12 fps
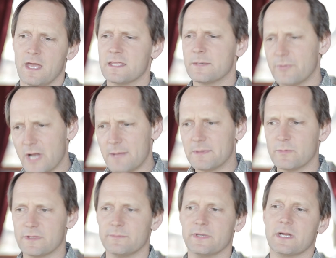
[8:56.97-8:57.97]
The problem
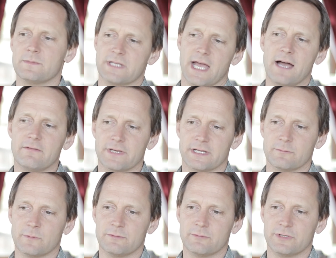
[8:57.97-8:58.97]
with it becomes evident
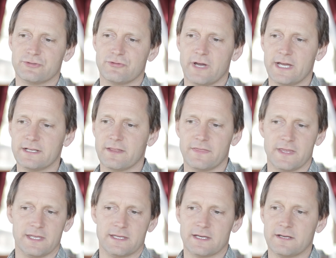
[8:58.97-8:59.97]
when we try to
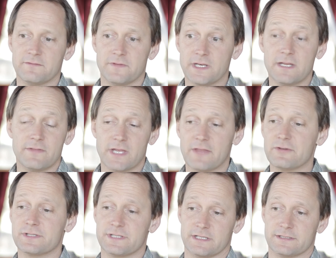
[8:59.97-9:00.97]
think of any of the other
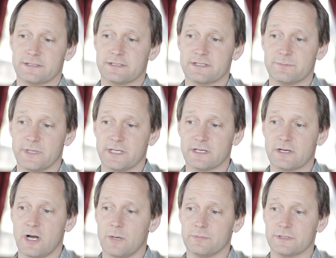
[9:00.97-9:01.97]
senses as being
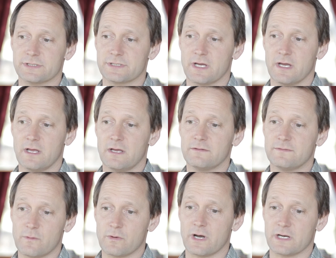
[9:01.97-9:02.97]
accomplished
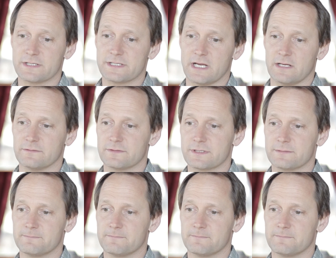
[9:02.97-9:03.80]
for ourselves.